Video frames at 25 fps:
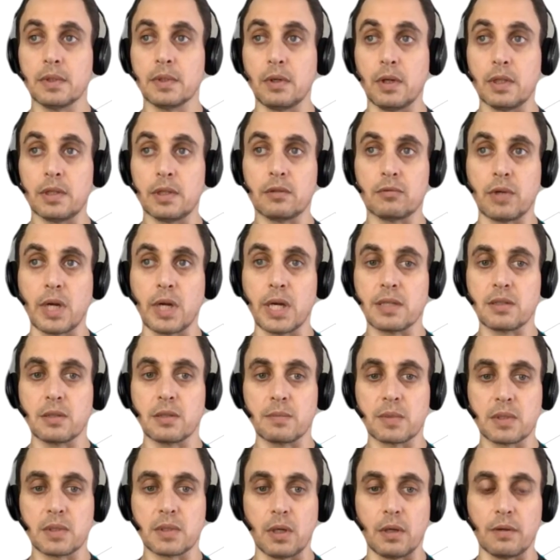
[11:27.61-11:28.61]
authorize
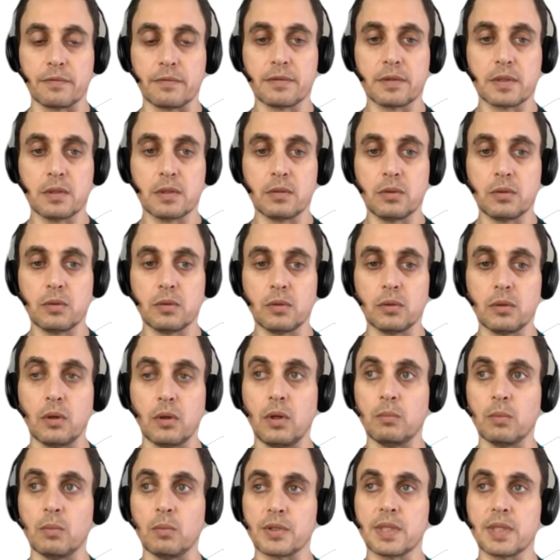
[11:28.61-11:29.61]
themselves to do
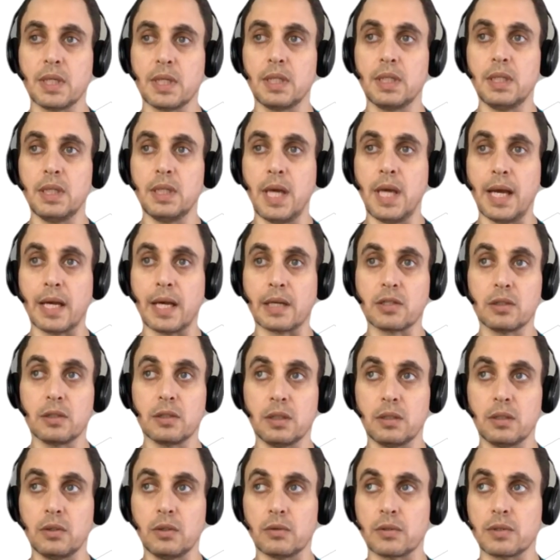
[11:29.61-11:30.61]
almost any
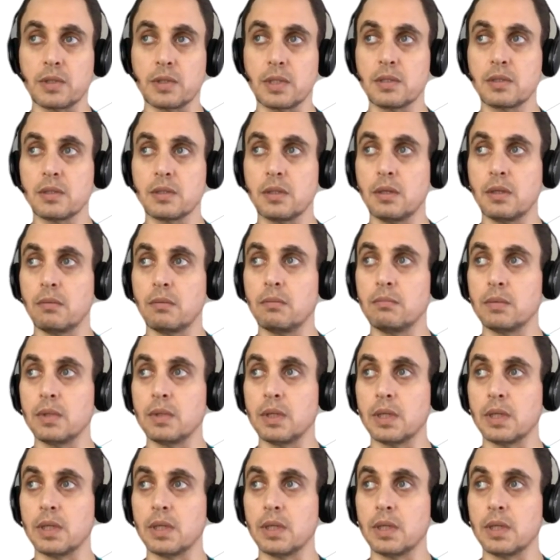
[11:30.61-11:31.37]
action in your system,